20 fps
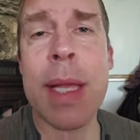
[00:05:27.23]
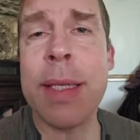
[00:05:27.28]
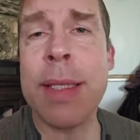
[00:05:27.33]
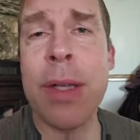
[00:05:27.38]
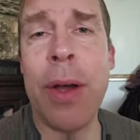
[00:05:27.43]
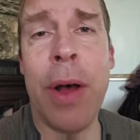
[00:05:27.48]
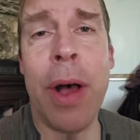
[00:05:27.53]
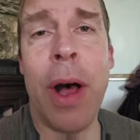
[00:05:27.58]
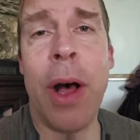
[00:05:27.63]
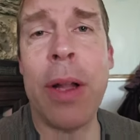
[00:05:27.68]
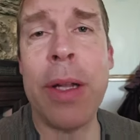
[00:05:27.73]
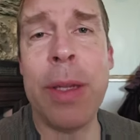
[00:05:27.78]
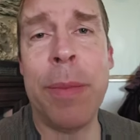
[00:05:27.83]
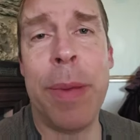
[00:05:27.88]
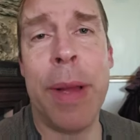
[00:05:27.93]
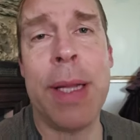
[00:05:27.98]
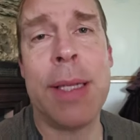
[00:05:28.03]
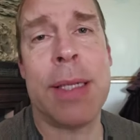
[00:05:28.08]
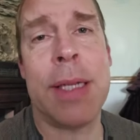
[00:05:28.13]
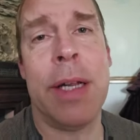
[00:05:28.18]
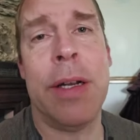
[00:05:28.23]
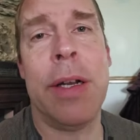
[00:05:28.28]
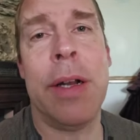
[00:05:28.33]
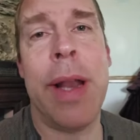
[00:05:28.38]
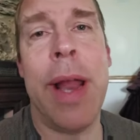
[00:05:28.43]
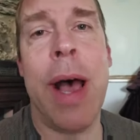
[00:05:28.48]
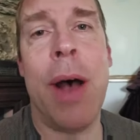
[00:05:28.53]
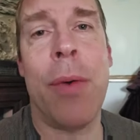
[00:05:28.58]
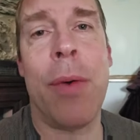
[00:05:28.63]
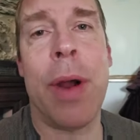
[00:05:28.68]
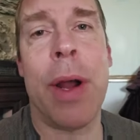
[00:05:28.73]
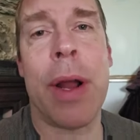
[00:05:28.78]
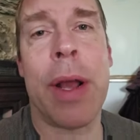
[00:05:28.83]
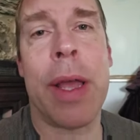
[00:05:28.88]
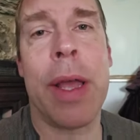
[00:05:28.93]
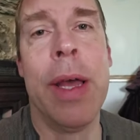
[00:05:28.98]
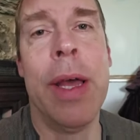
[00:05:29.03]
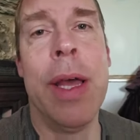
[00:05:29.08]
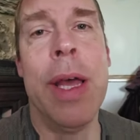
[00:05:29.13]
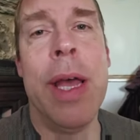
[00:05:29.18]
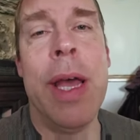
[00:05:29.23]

So it all depends on your network.